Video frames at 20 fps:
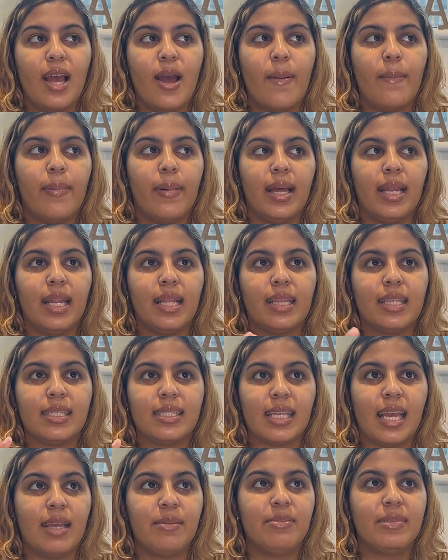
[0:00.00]
But at the
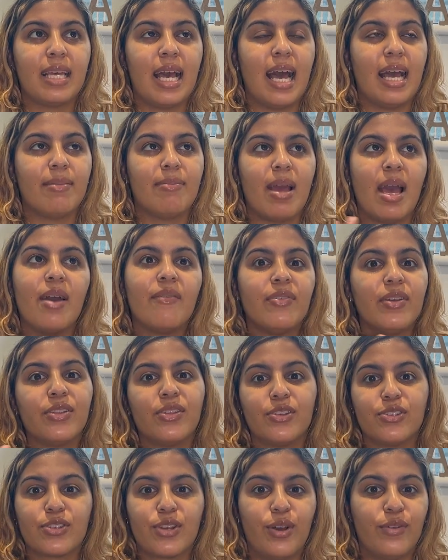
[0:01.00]
same time, having
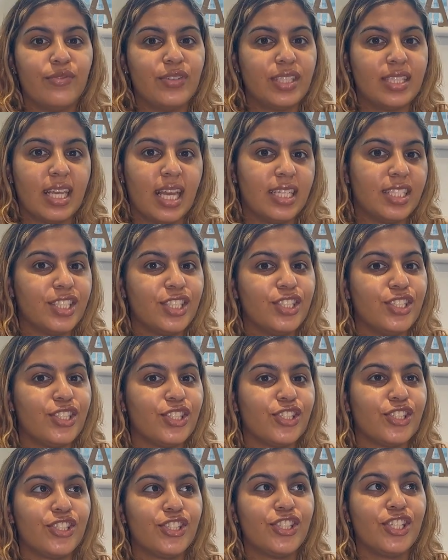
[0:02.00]
those conversations
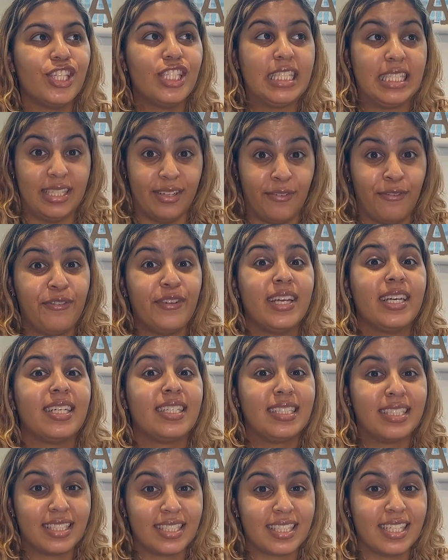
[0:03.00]
is
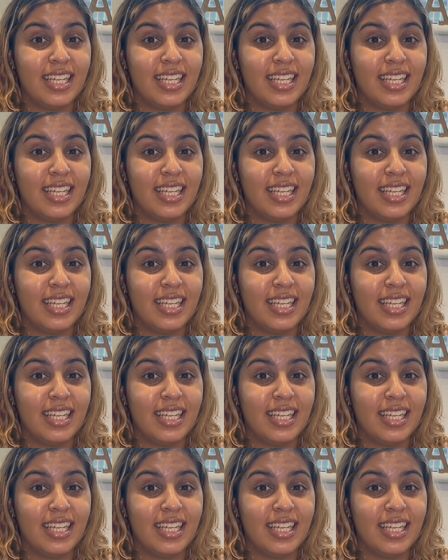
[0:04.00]
difficult.